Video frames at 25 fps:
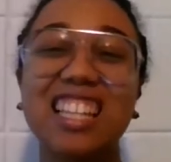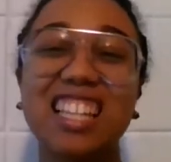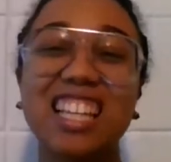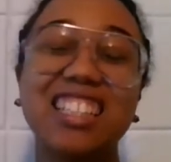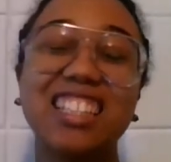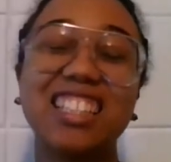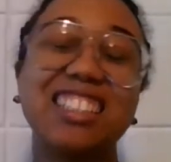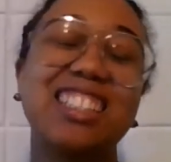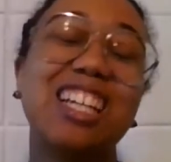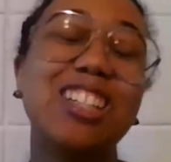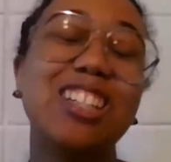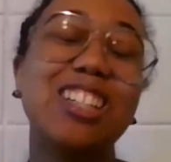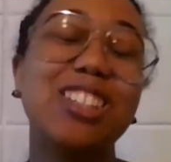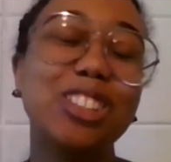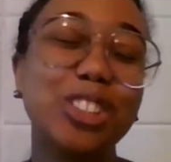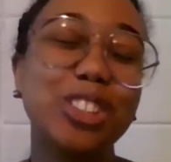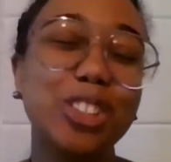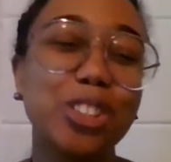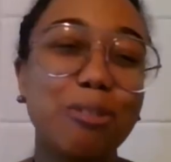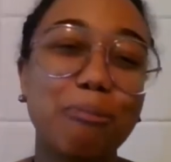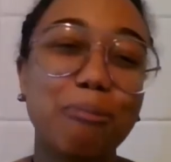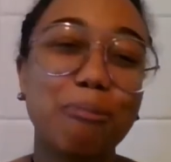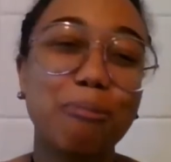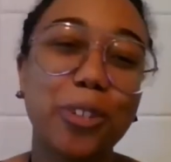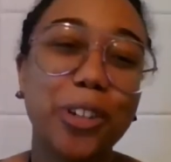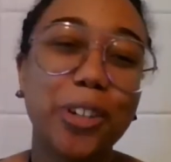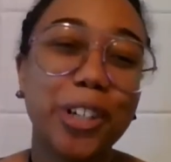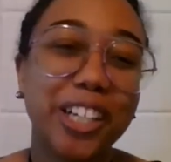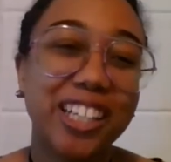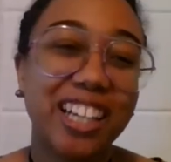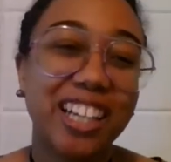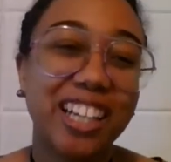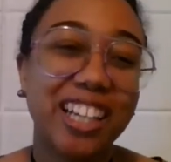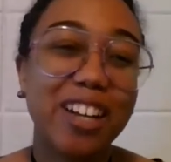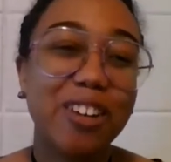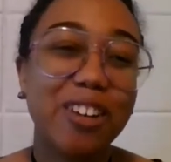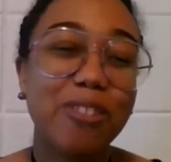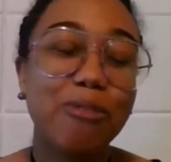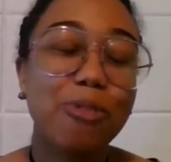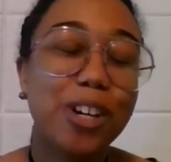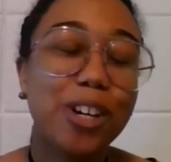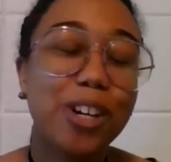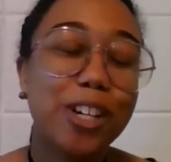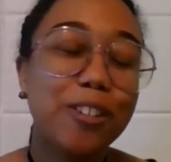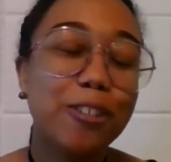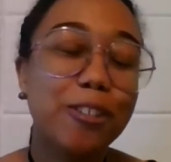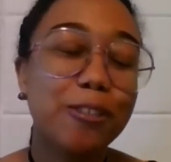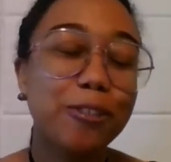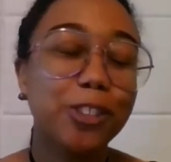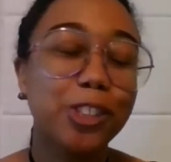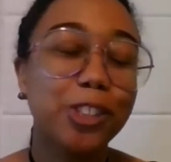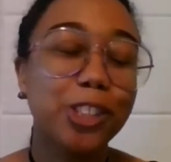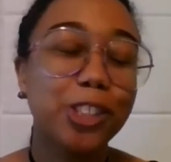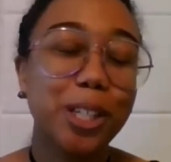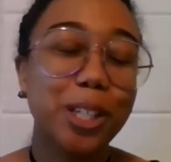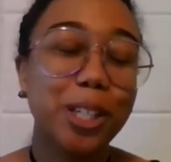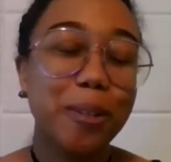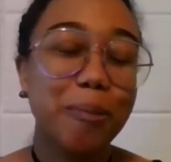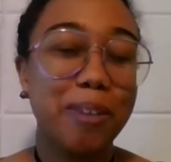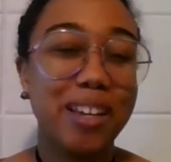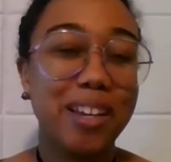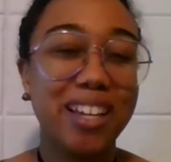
That sounds so important, like a wonderful trip.